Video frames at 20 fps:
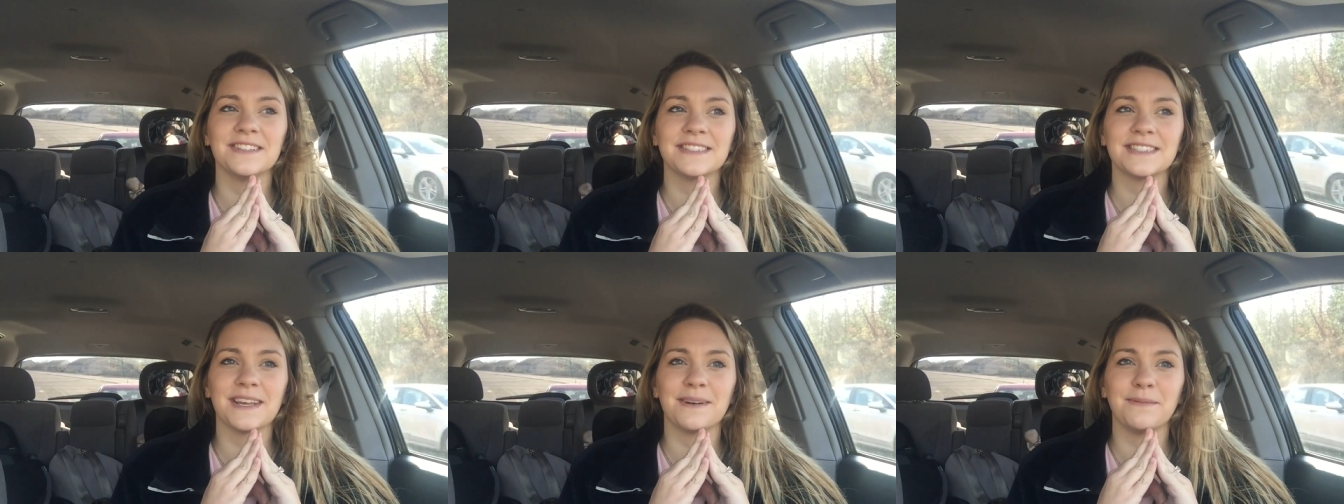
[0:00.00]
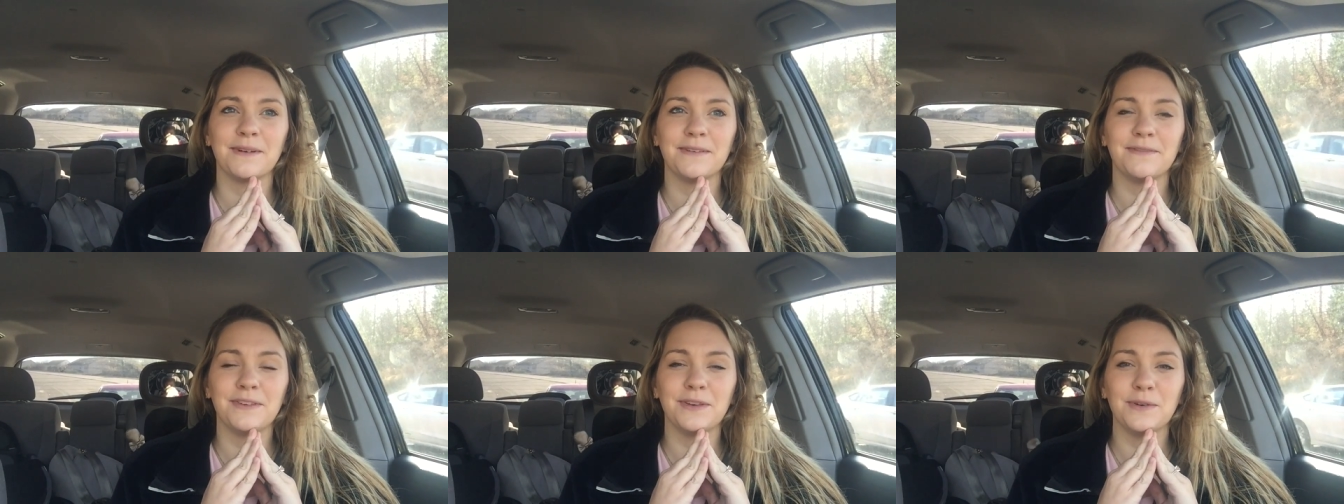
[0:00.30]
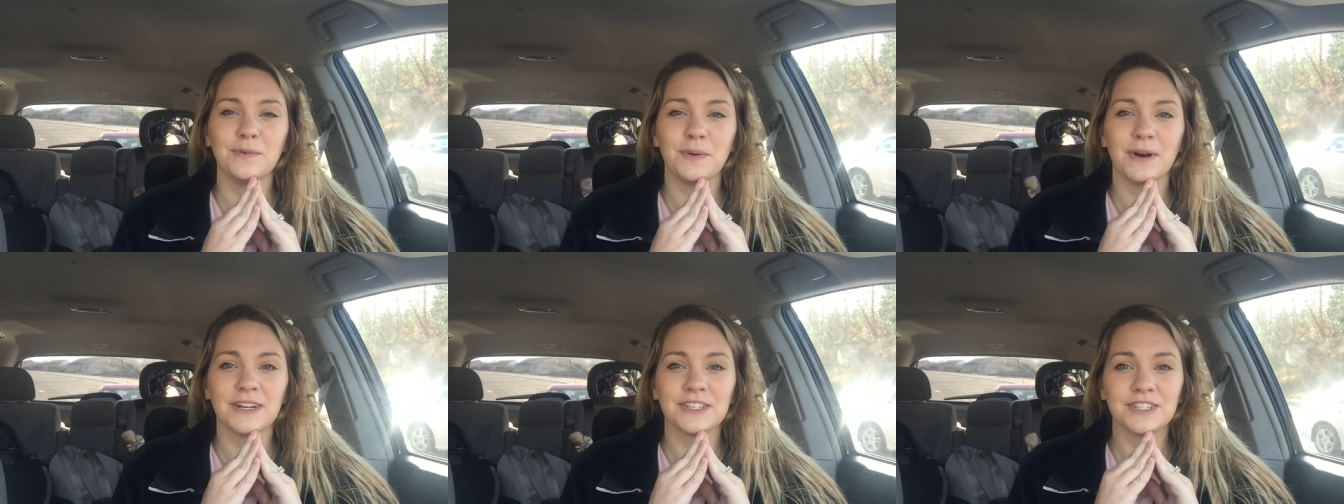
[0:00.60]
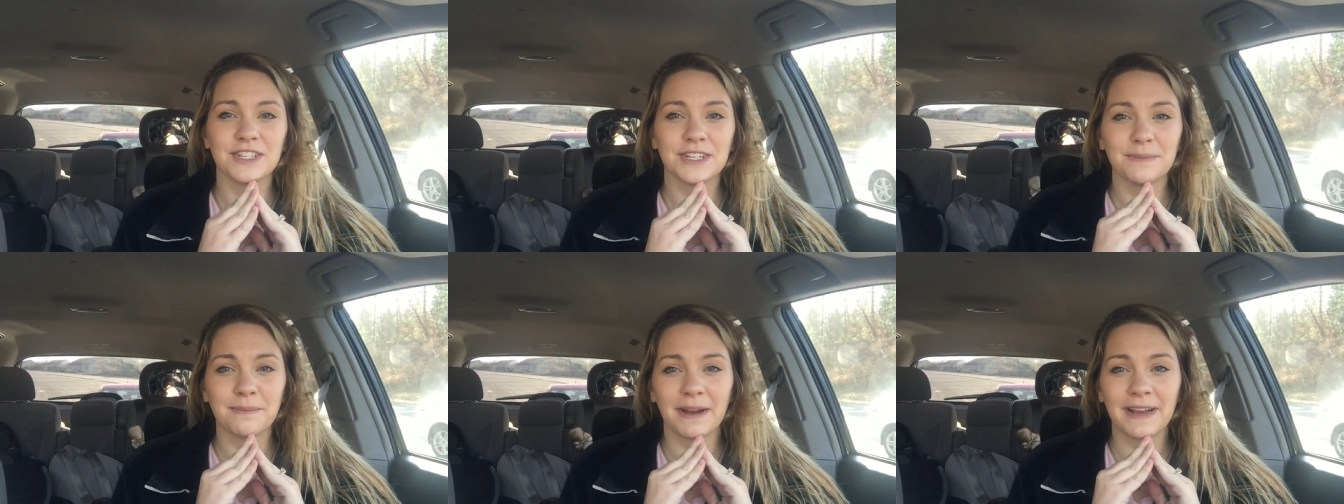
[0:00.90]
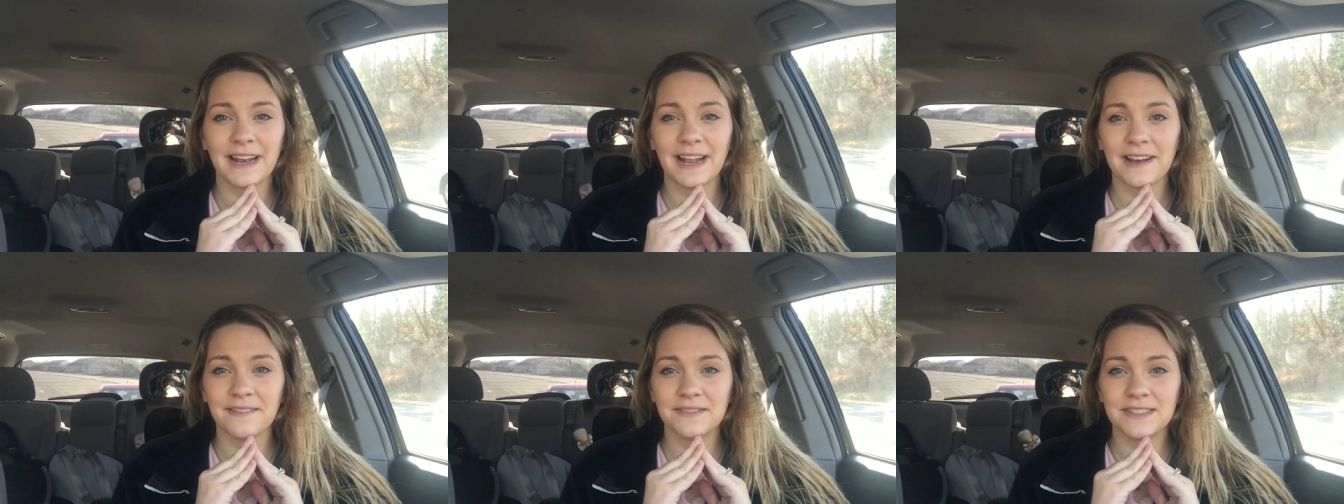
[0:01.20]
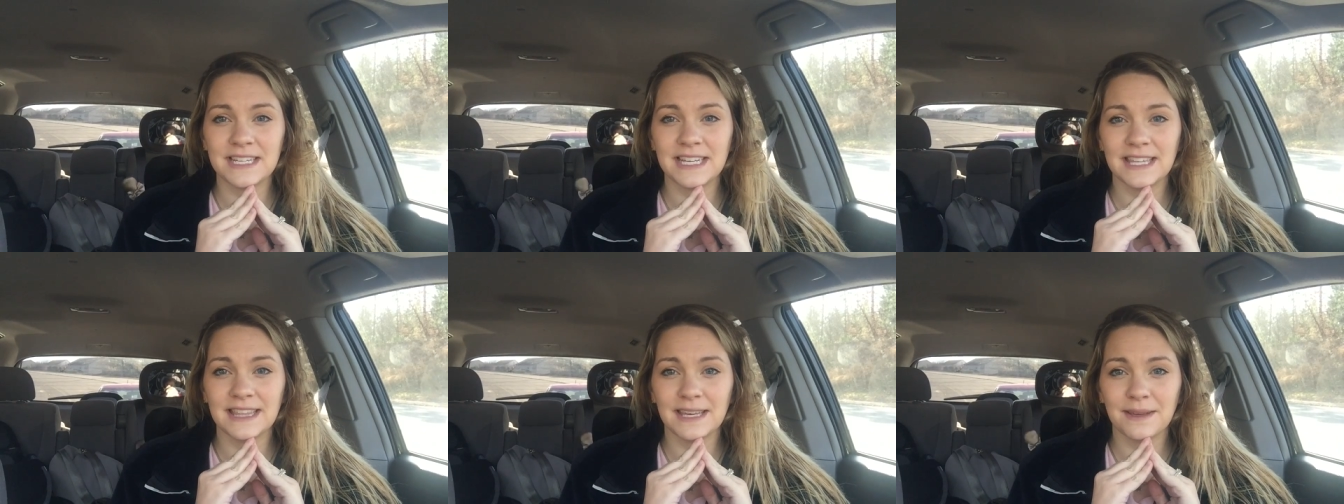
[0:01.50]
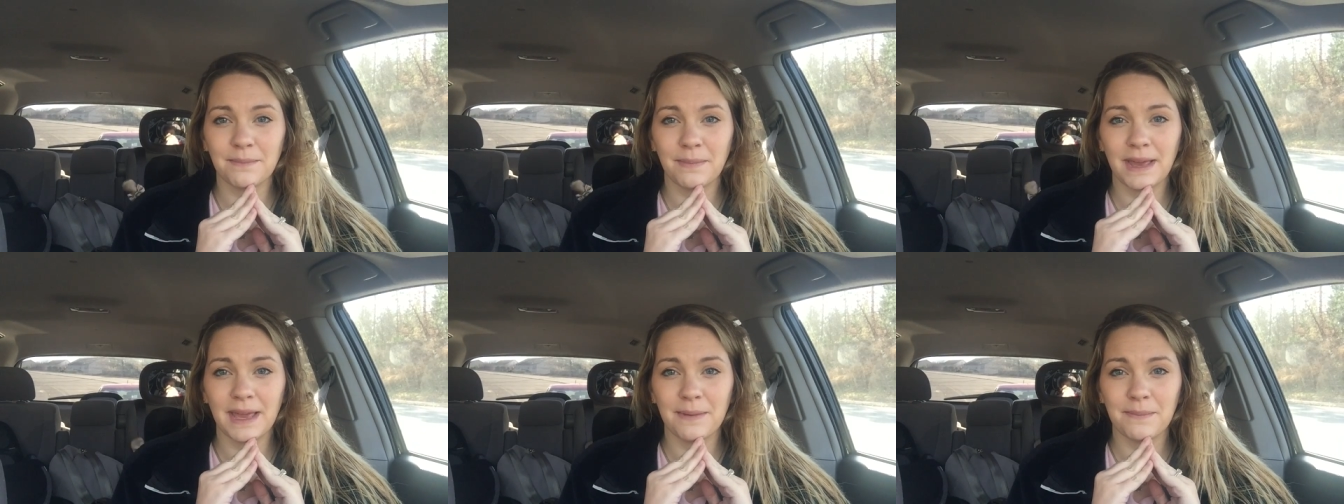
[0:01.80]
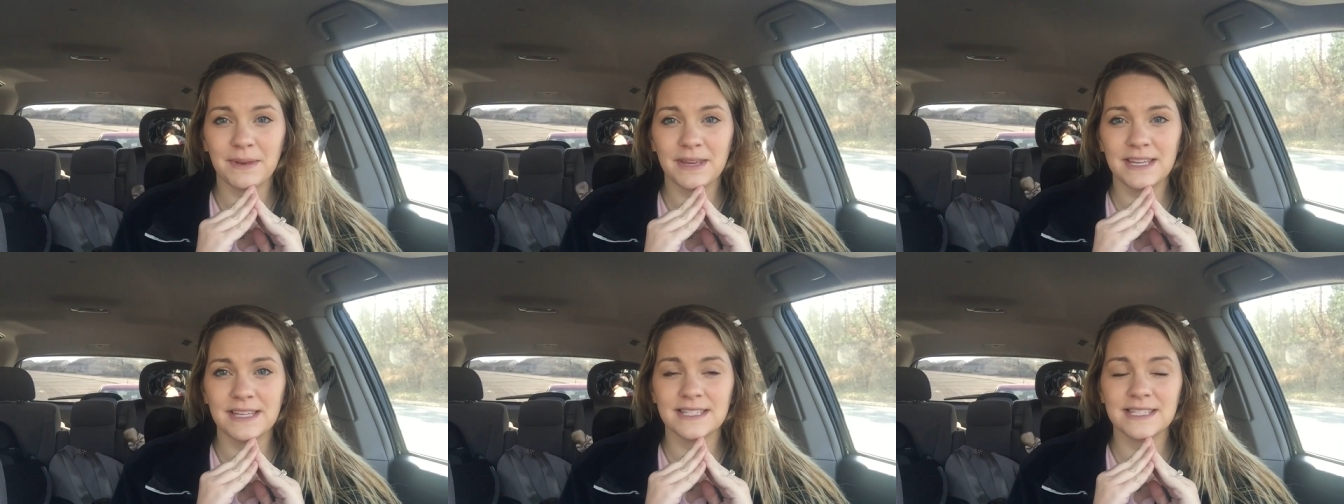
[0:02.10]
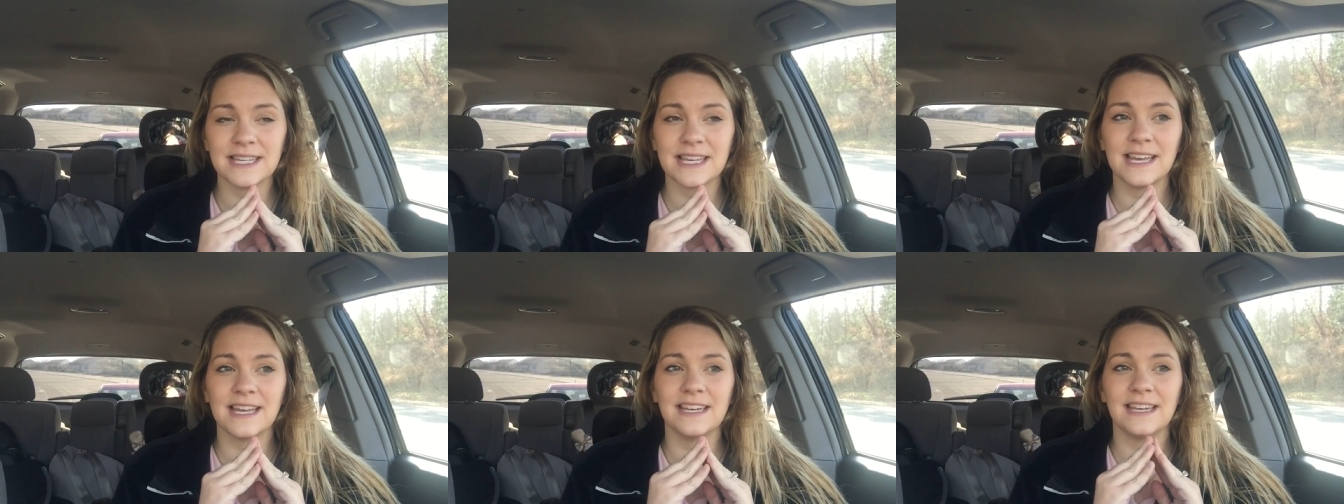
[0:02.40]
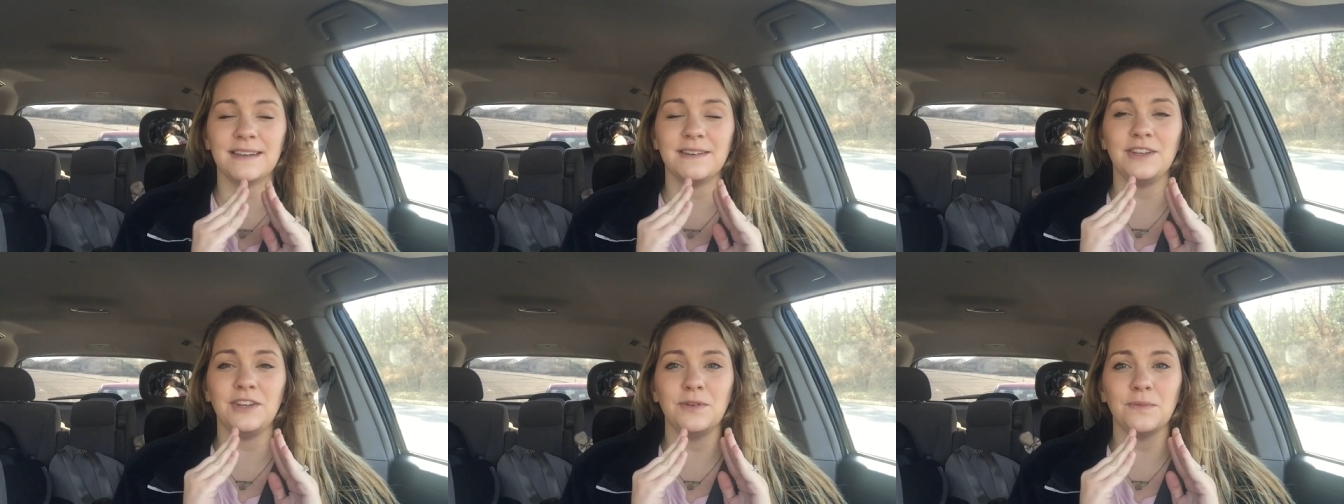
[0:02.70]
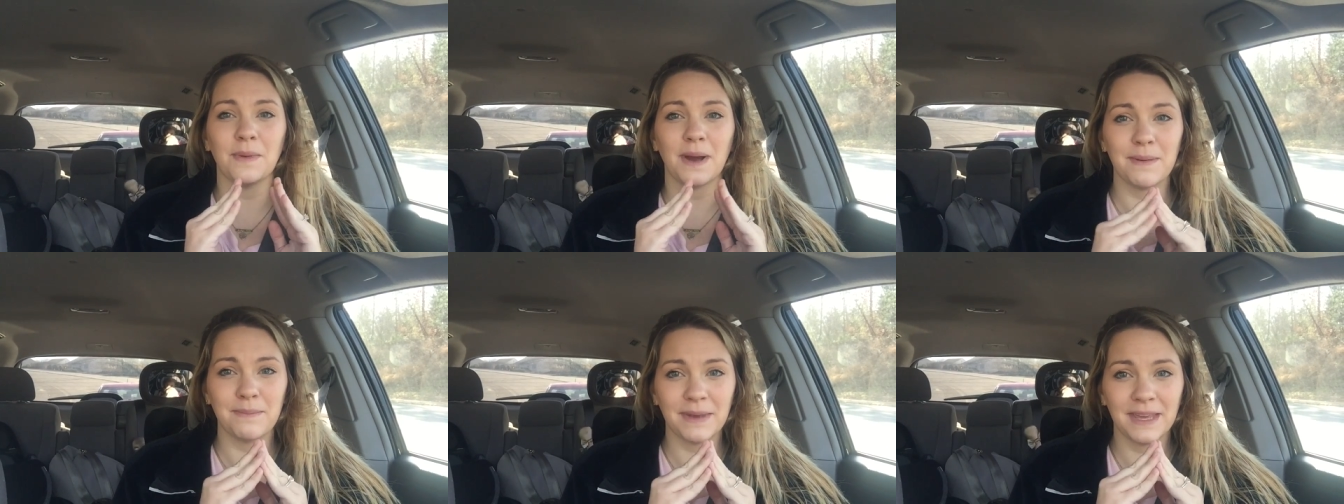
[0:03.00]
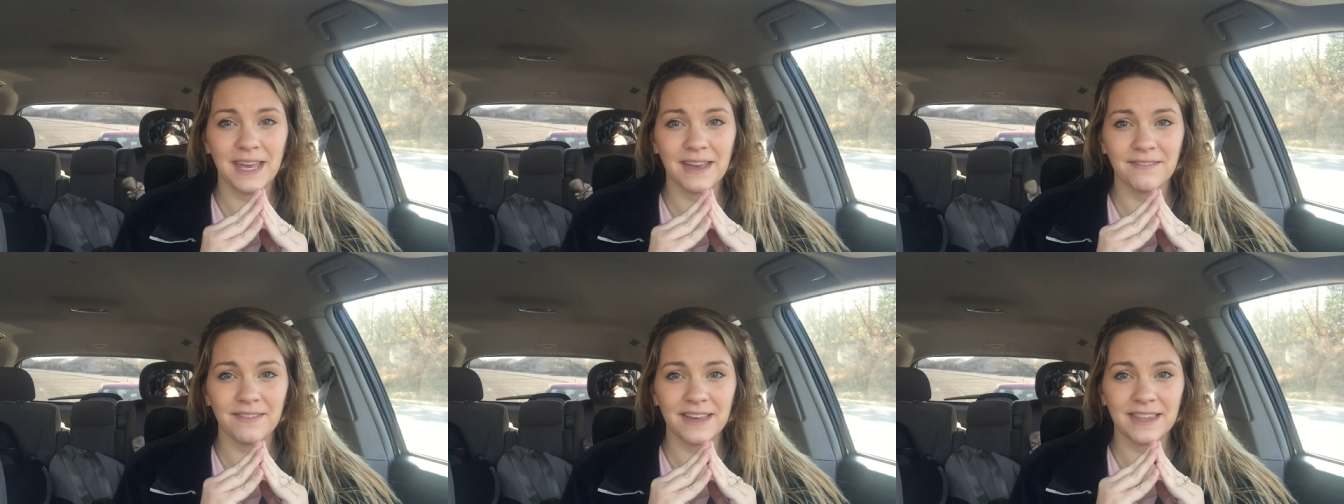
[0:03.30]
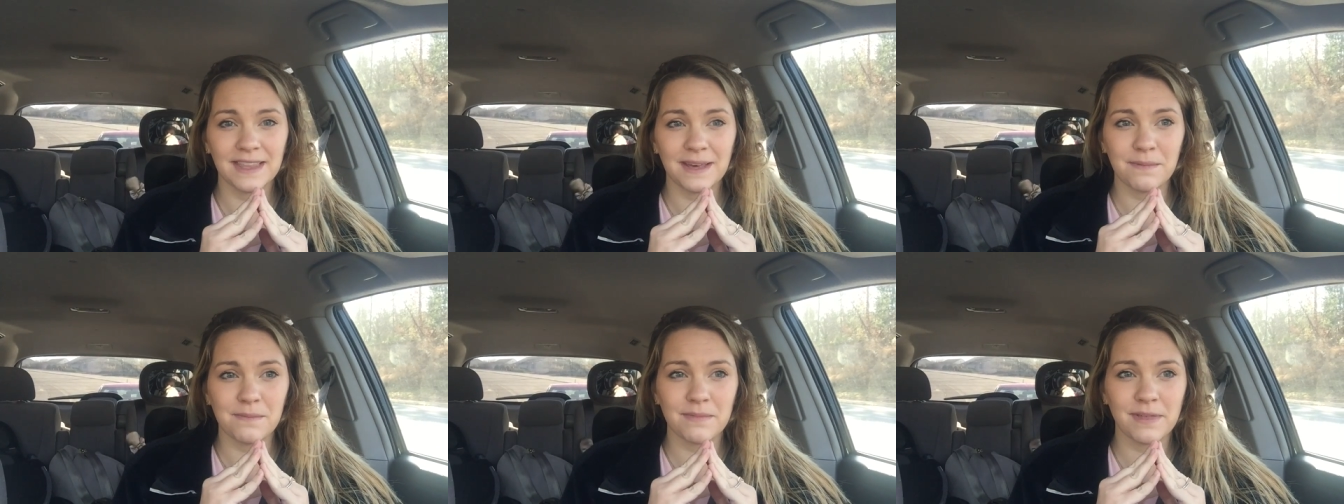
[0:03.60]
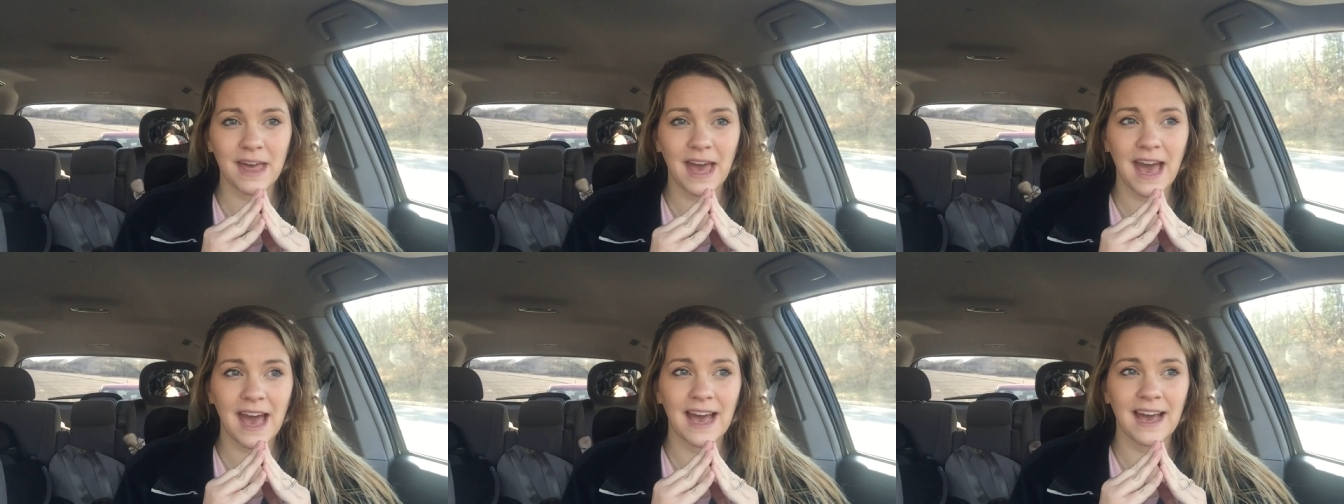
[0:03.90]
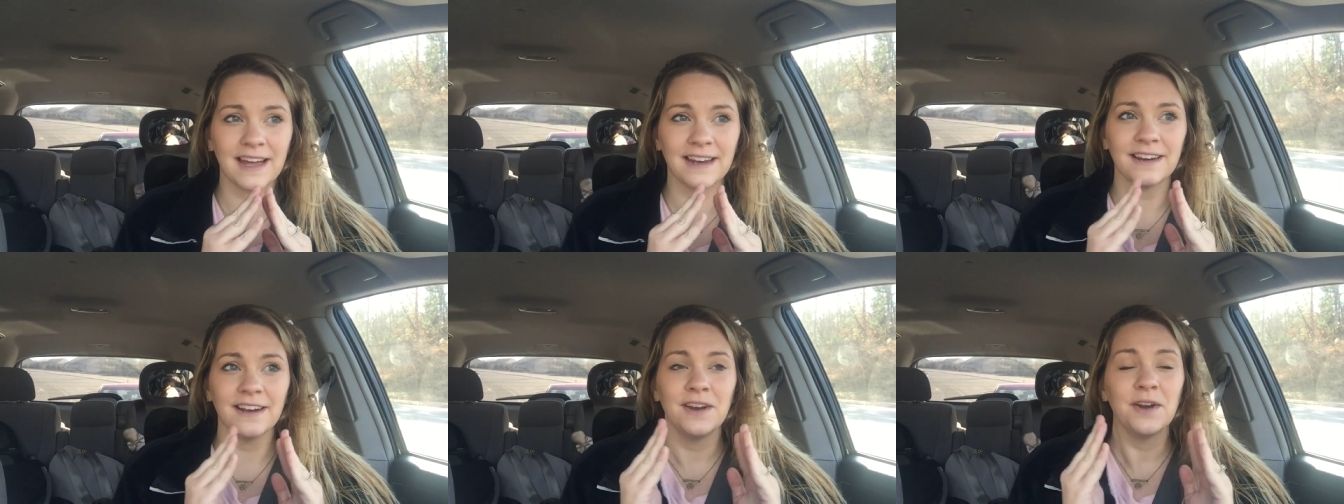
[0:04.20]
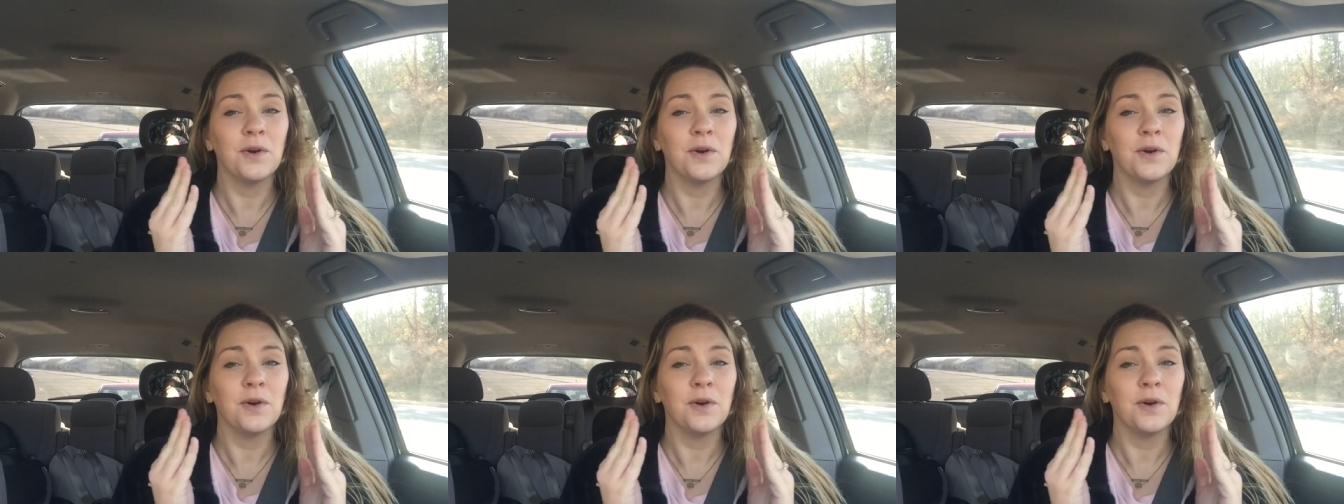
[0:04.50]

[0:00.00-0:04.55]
some of you watching might have teething babies and you might be giving them that.